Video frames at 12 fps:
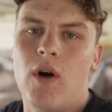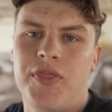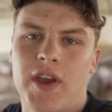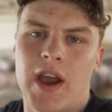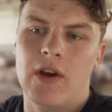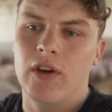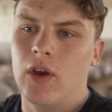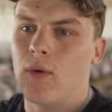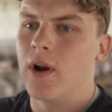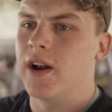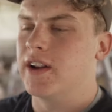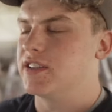One thing I really
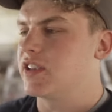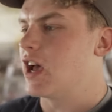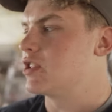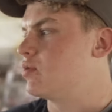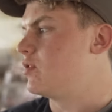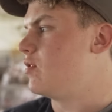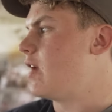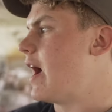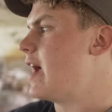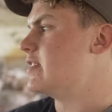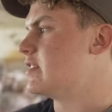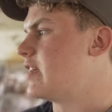want to discuss with you
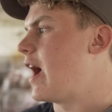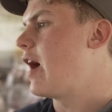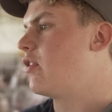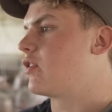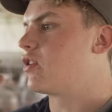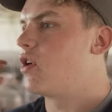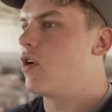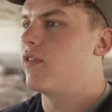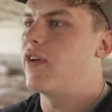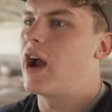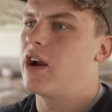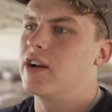guys is how the
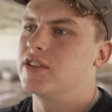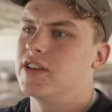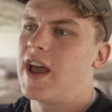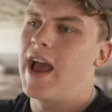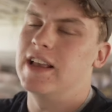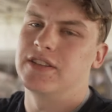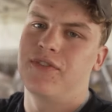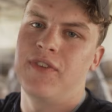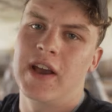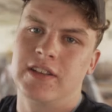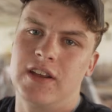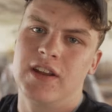coronavirus has
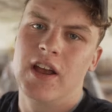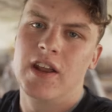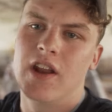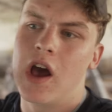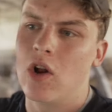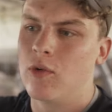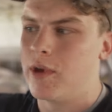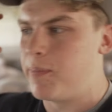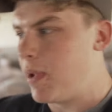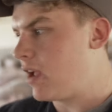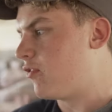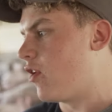affected not only
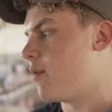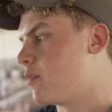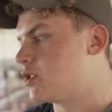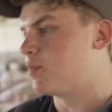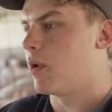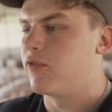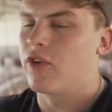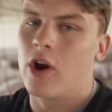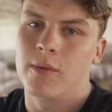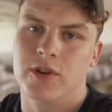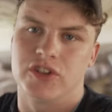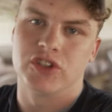pig farmers, but
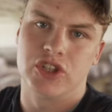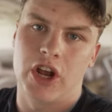farmers in